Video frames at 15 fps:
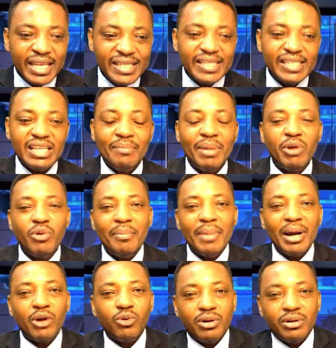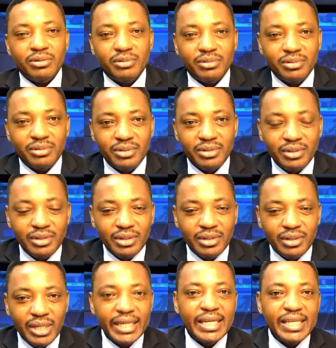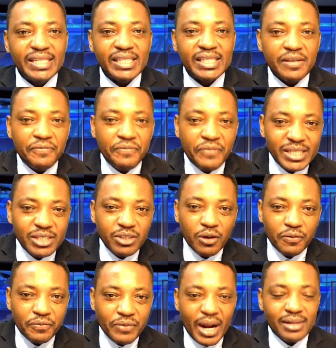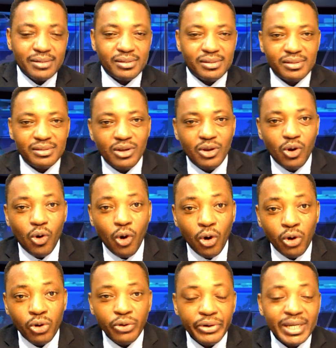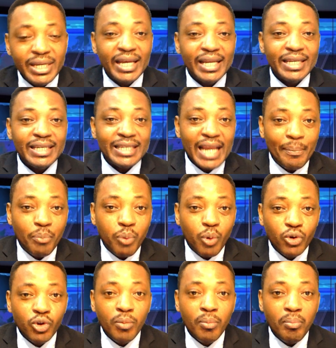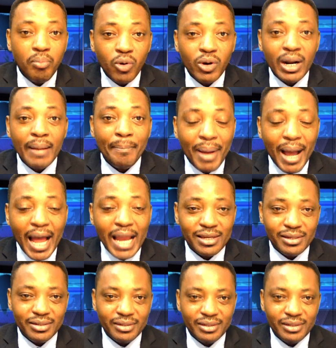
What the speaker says: This is Emmanuel Macron. This is the face of France, honoring Napoleon Bonaparte